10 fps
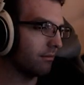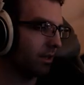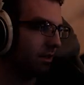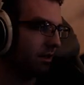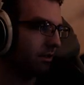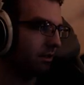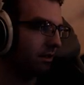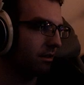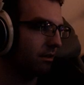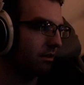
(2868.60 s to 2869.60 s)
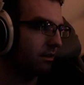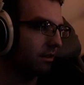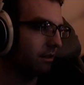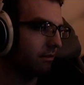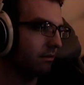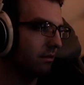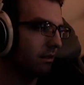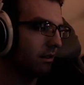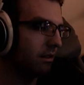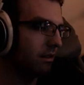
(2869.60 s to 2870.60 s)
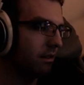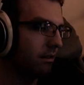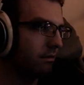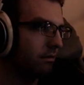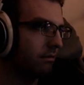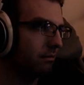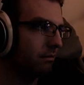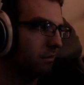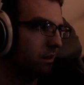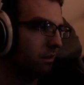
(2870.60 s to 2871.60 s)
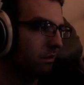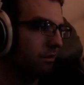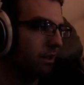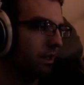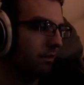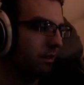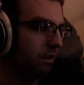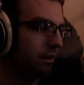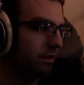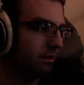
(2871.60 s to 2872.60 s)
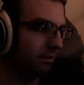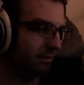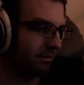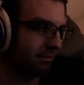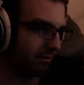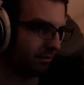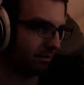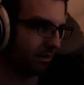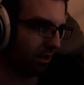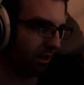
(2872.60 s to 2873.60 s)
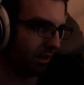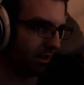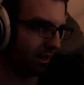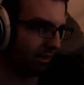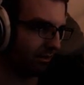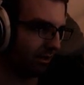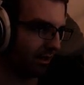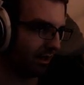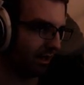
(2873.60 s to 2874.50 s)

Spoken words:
but it's also because it's just like Kilo Jack Frost talking like a fucking